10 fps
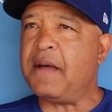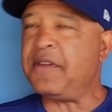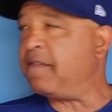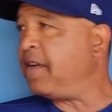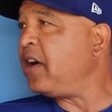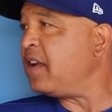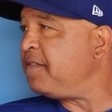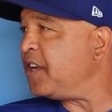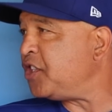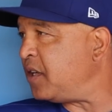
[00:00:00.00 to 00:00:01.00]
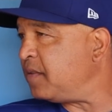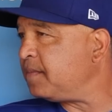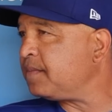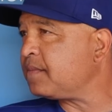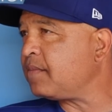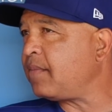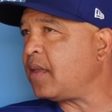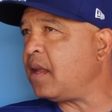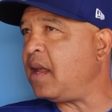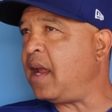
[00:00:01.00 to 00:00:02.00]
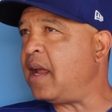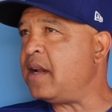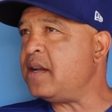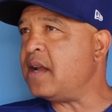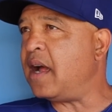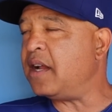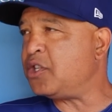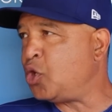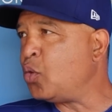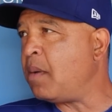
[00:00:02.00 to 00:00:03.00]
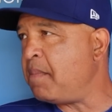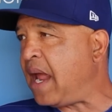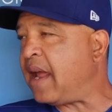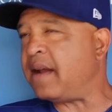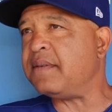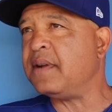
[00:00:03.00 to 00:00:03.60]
they're very efficient. And to a man,